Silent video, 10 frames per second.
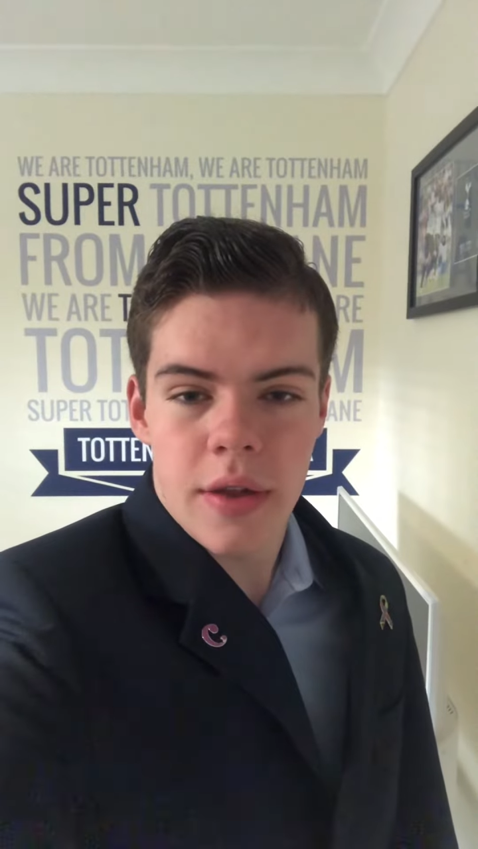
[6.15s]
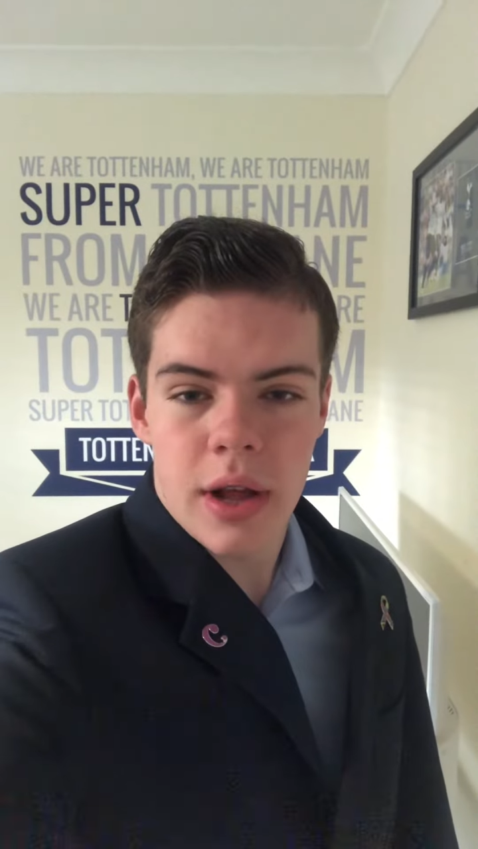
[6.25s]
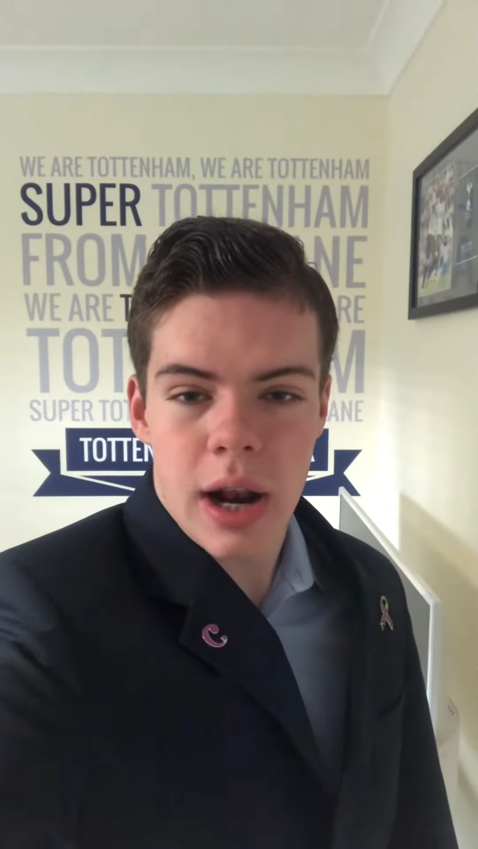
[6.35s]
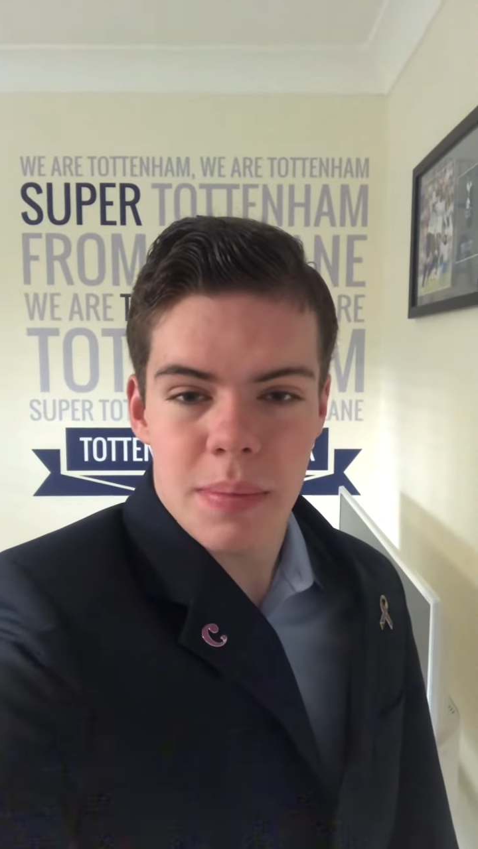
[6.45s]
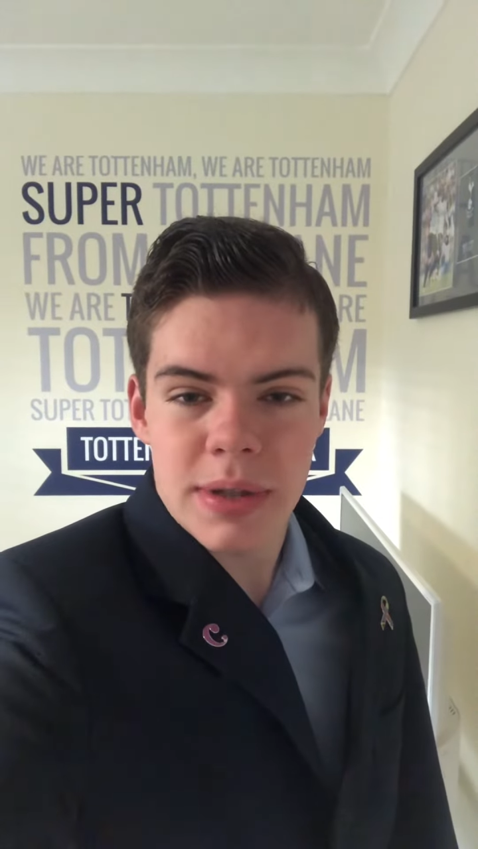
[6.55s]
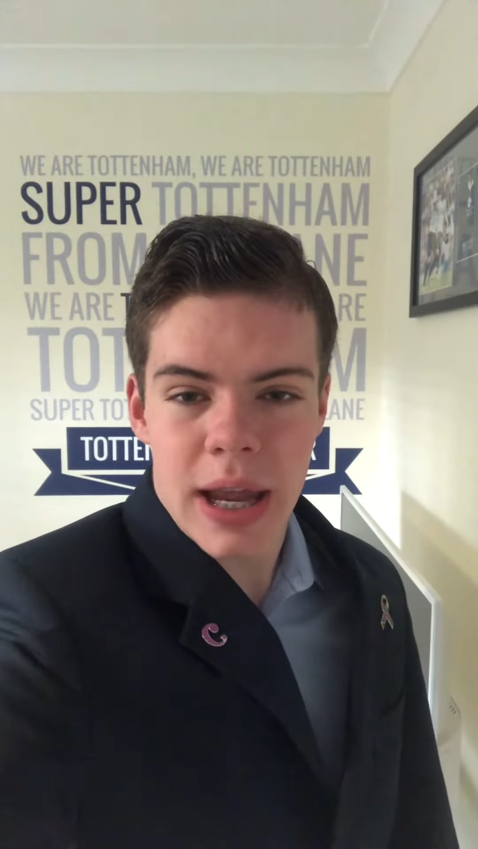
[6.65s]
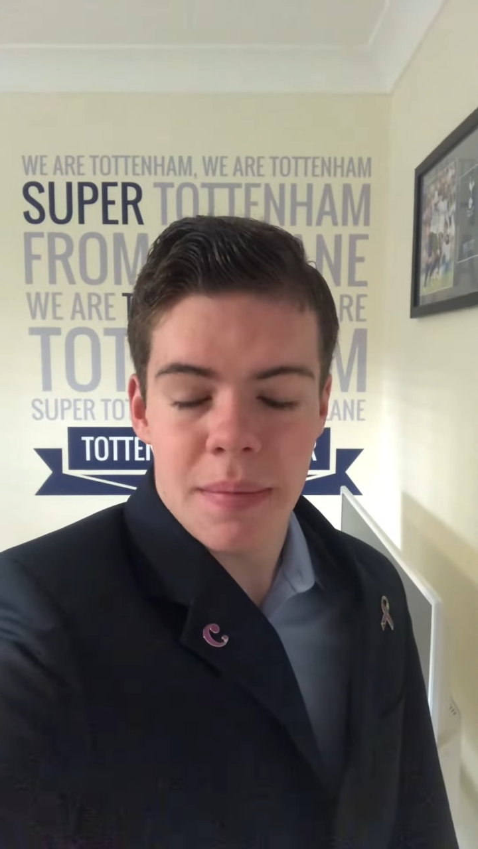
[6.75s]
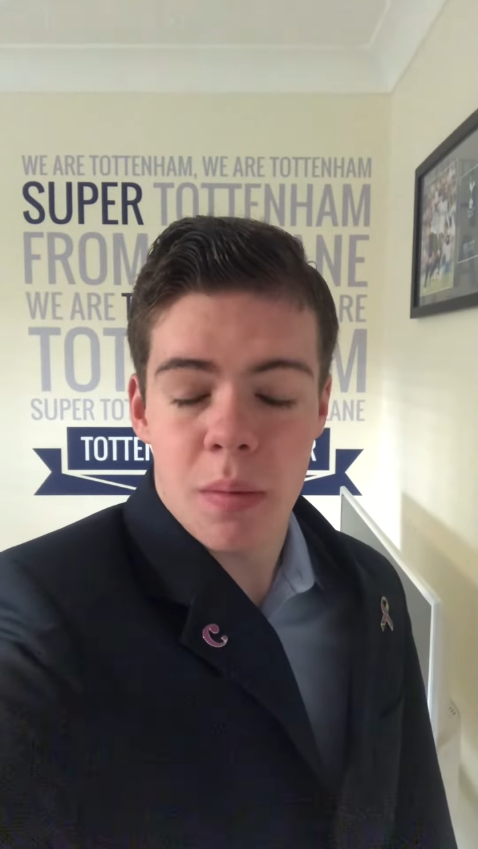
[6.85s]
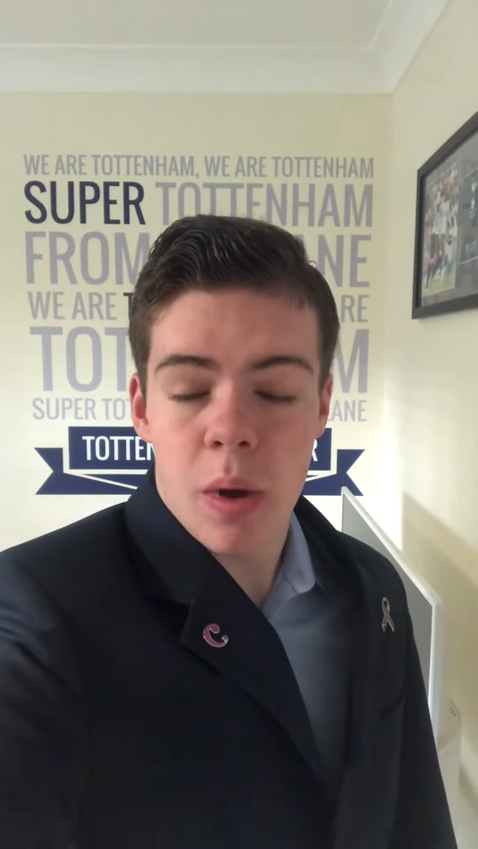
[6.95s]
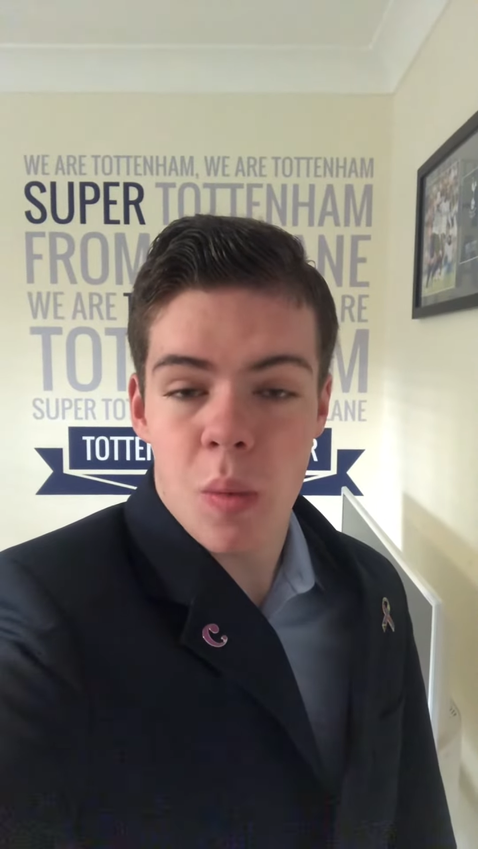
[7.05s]
the club
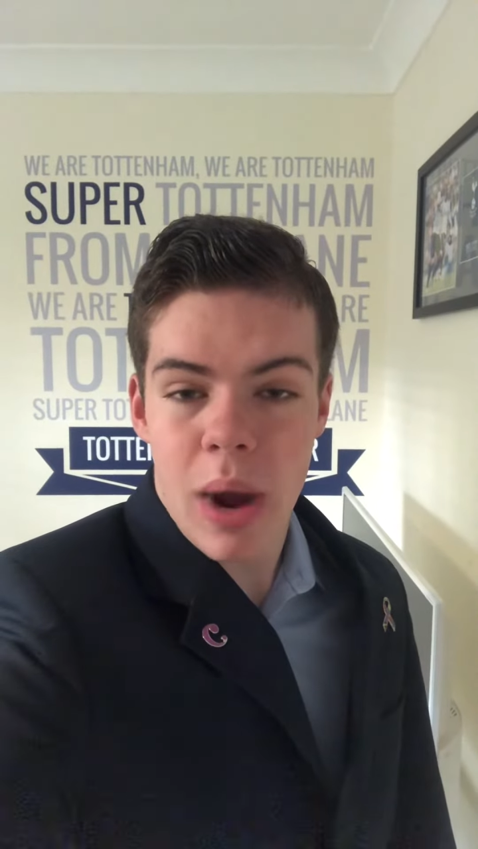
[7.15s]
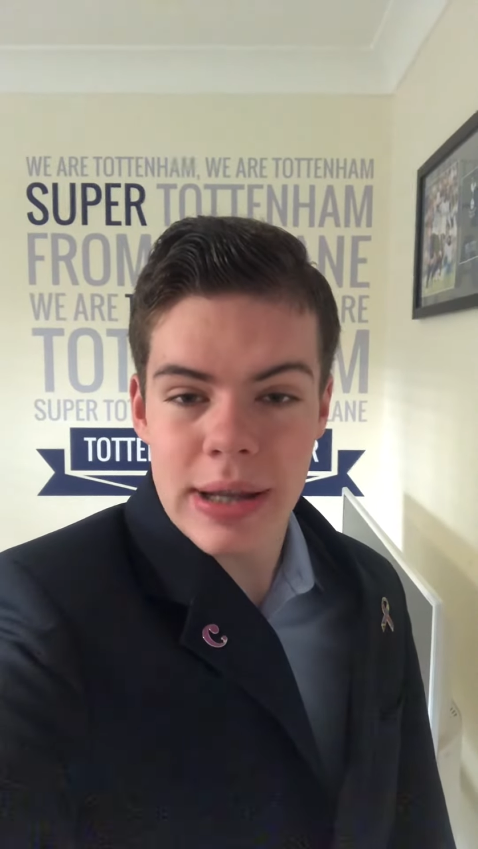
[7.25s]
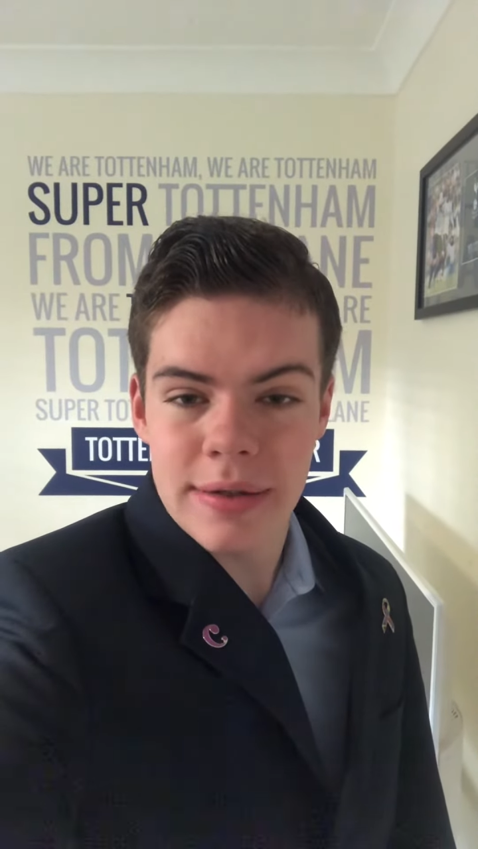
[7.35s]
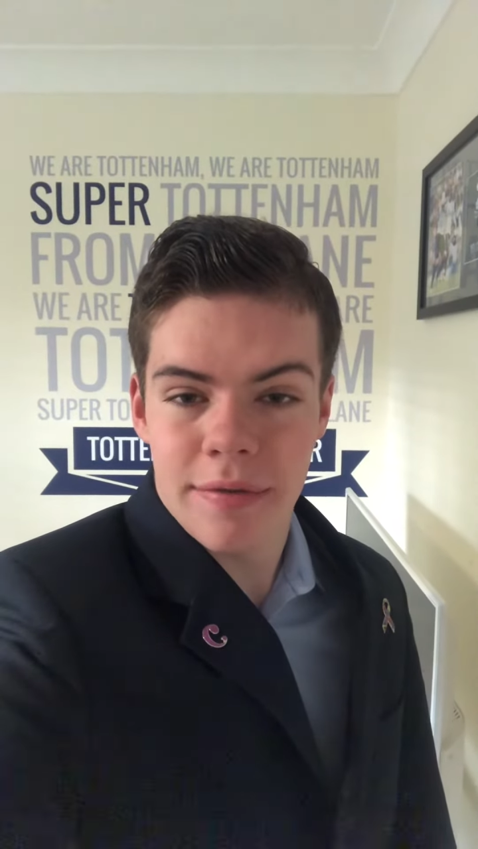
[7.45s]
statement we were waiting